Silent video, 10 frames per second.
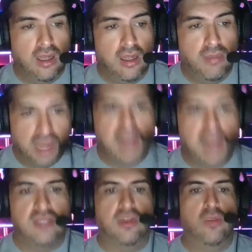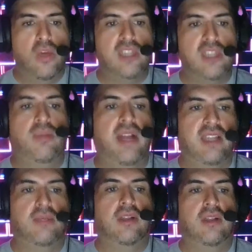Plasma. What is
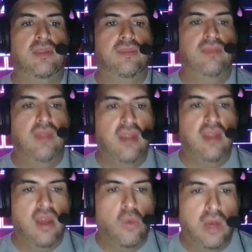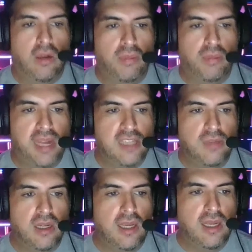plasma? Well,
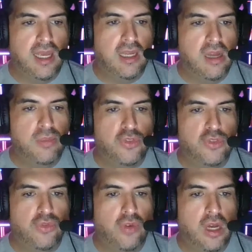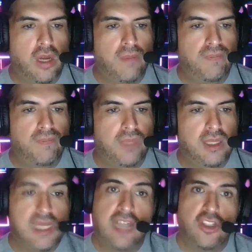plasma, it comes from
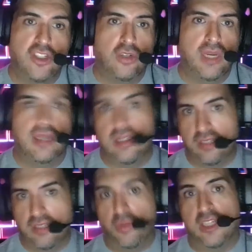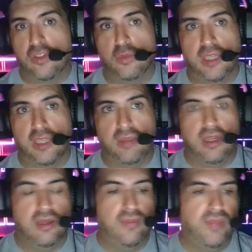the ancient Greek. This information is from
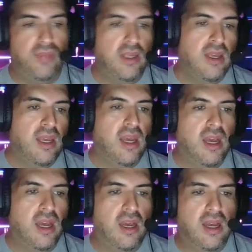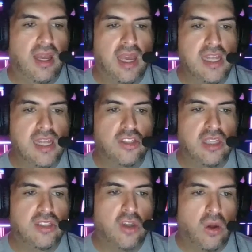Wikipedia. And
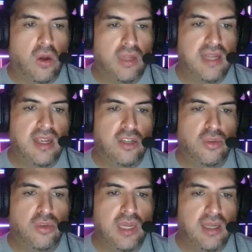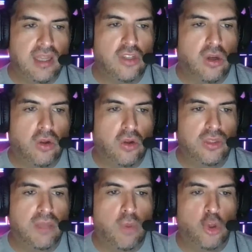it's called, in Greek, it's
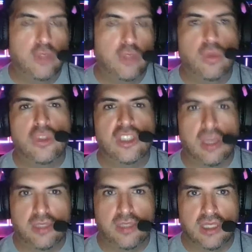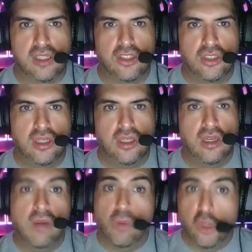called moldable substance.
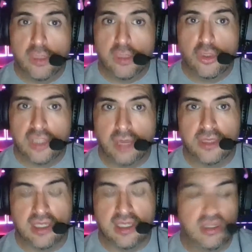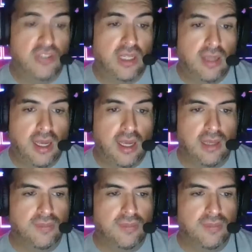Moldable substance sounds like clay.